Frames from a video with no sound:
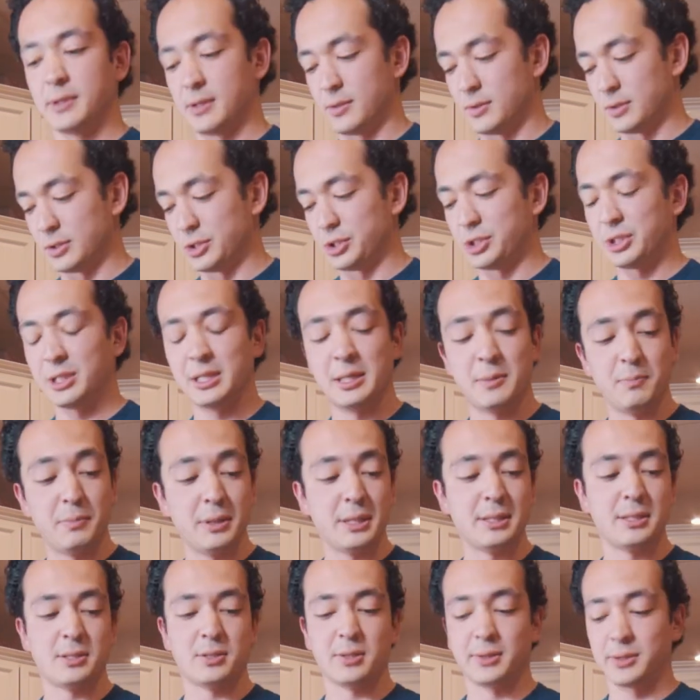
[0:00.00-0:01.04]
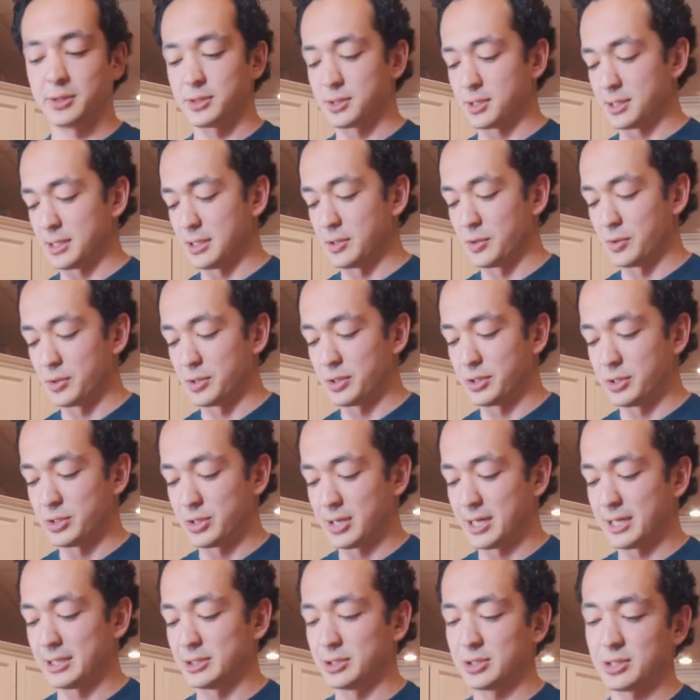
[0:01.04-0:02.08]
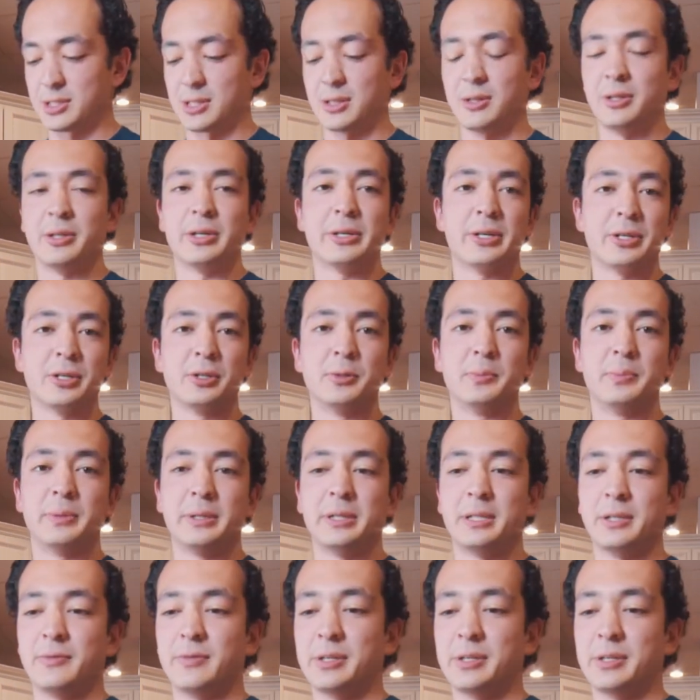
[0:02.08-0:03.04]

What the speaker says: or chili bean sauce in order to add just a little bit of